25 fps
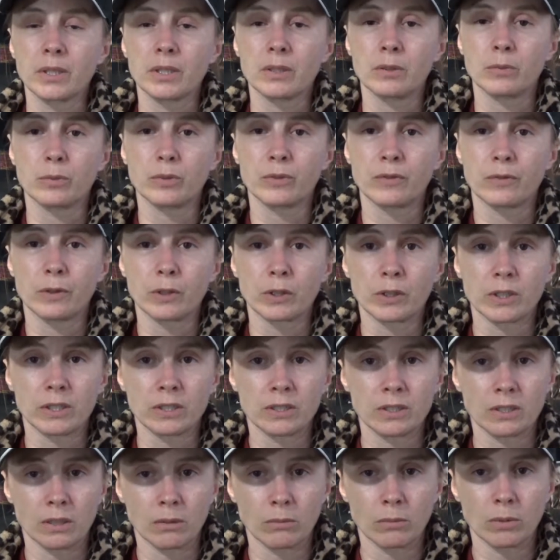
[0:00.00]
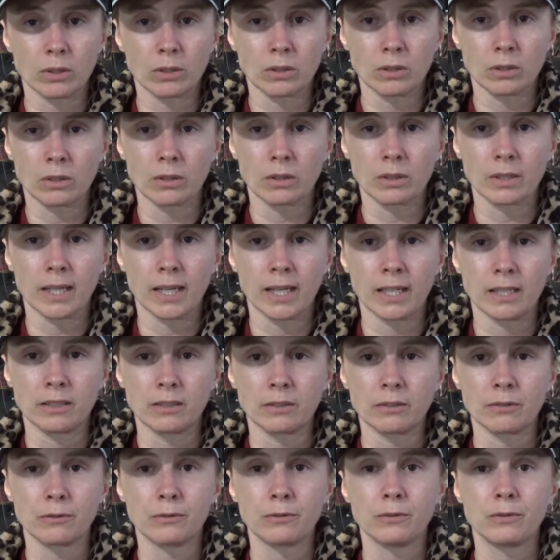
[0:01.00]
It was very similar
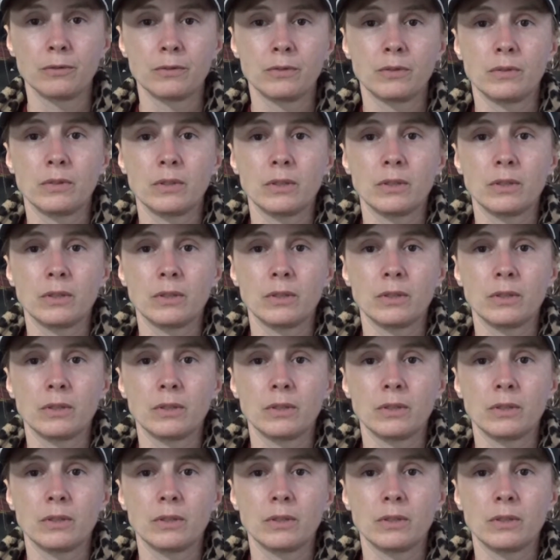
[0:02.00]
kind of